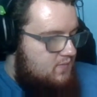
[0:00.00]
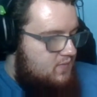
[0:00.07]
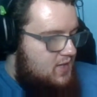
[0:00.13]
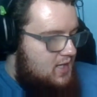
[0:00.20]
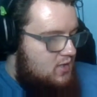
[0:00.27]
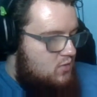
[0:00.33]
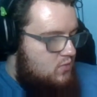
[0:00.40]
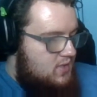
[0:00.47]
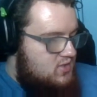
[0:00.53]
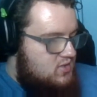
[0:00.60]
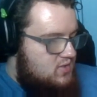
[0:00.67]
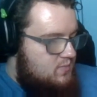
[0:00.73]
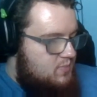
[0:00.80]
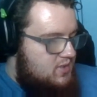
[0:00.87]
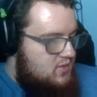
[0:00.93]
That
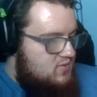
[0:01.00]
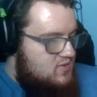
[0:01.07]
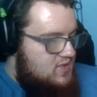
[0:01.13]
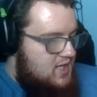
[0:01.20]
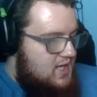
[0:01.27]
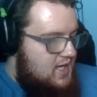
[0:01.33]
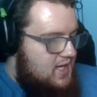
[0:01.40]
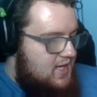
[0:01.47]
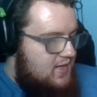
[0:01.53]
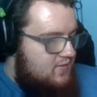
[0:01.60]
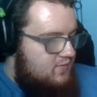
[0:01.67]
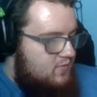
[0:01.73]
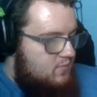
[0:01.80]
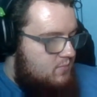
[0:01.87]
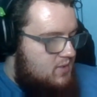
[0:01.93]
quest appears to
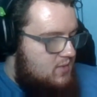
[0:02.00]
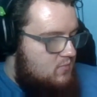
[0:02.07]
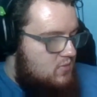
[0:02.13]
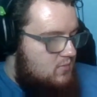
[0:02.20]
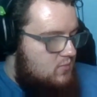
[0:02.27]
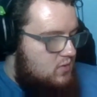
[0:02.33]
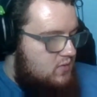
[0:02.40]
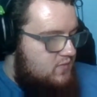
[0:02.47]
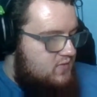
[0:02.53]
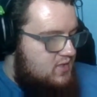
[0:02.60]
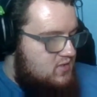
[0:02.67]
have been removed